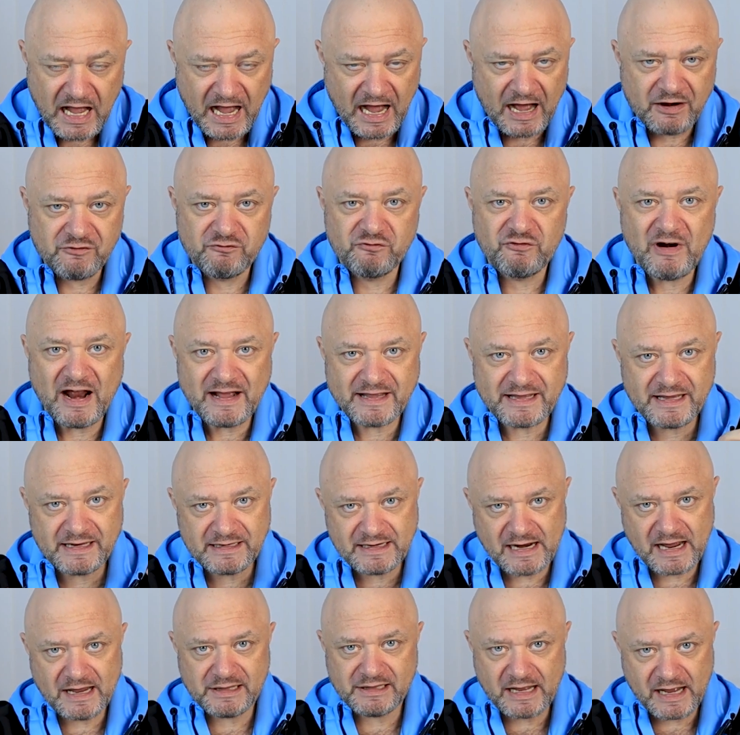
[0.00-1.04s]
and
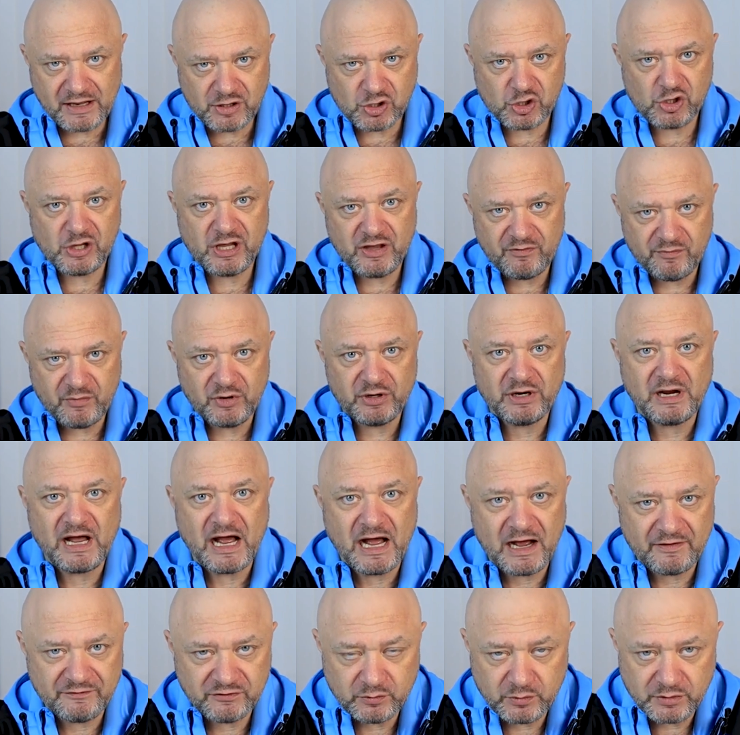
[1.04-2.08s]
recognize that achievement
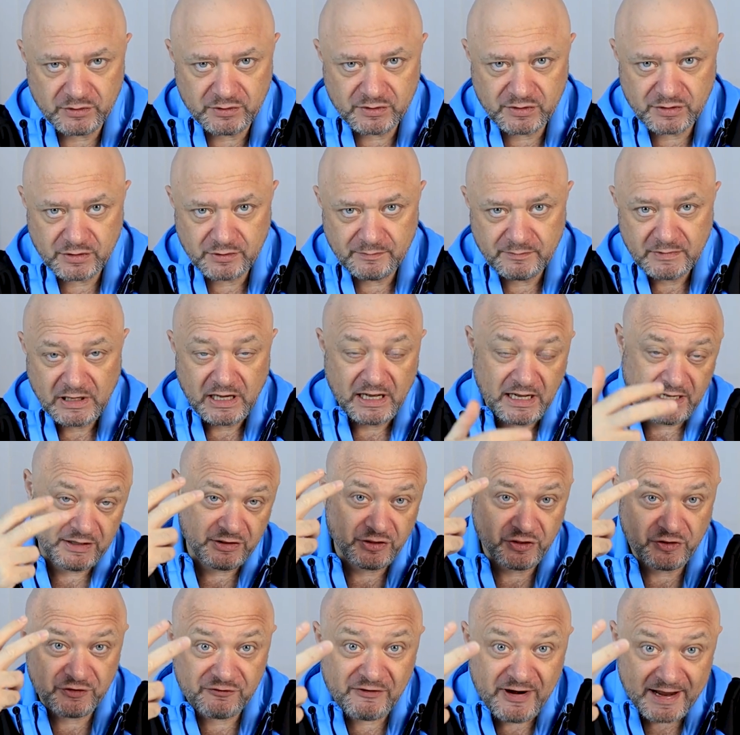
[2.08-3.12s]
afterwards. And
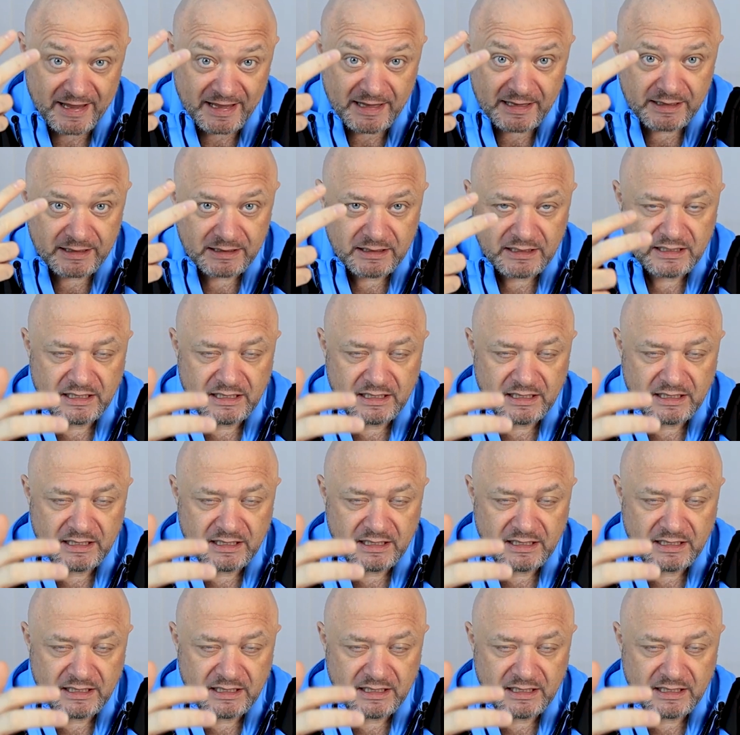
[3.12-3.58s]
3,